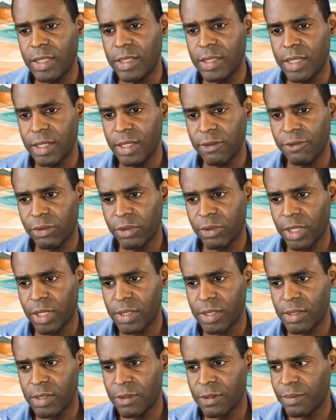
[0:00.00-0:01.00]
it did for
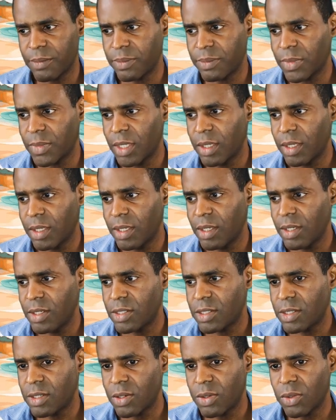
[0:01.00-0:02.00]
us.
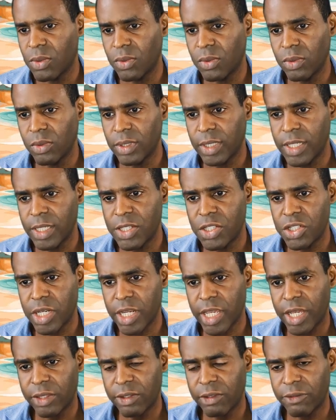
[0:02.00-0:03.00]
So let's
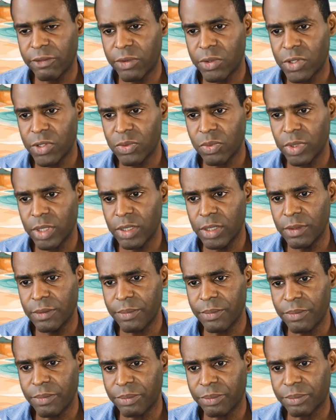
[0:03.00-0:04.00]
check out the first one.
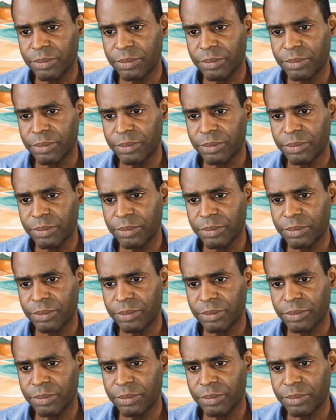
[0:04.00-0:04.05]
